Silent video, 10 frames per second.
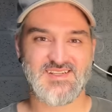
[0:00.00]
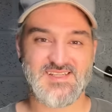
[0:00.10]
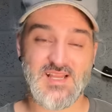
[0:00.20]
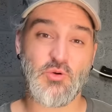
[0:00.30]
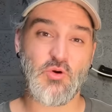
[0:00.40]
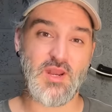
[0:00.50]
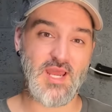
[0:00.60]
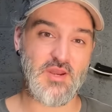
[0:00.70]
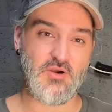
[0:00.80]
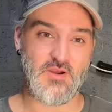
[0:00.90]
It's now quite
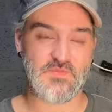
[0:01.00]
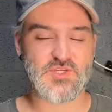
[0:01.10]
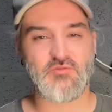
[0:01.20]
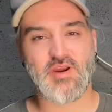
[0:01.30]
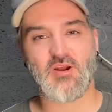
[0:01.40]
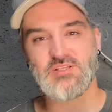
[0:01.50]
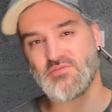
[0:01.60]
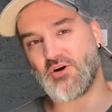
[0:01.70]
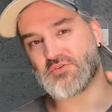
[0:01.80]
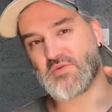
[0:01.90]
late at night, so I've realised I've
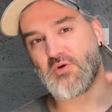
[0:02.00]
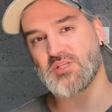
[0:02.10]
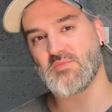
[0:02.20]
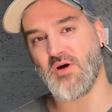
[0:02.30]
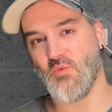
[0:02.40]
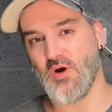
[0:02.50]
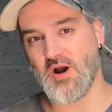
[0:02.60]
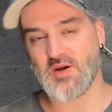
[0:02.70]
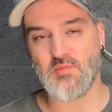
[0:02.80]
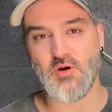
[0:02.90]
got to do most of my
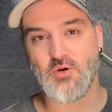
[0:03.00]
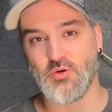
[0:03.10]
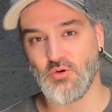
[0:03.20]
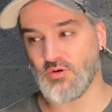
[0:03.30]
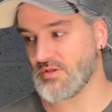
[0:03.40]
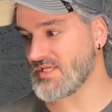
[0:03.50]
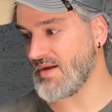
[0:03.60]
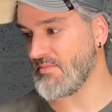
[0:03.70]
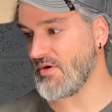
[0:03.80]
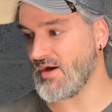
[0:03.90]
work, my hauls
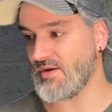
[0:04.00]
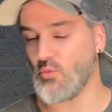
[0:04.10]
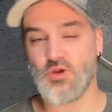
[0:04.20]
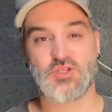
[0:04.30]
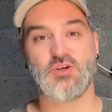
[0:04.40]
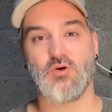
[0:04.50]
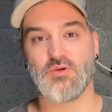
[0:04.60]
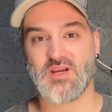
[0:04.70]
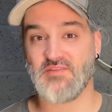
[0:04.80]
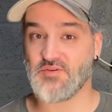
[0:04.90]
and my what's sold.
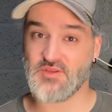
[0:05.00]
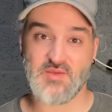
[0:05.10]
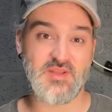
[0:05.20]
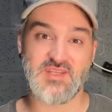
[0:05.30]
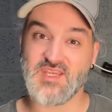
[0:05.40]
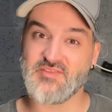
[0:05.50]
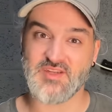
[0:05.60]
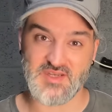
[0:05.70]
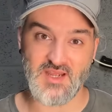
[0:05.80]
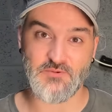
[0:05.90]
I have to do them in the
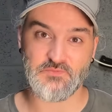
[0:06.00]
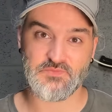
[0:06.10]
evening now.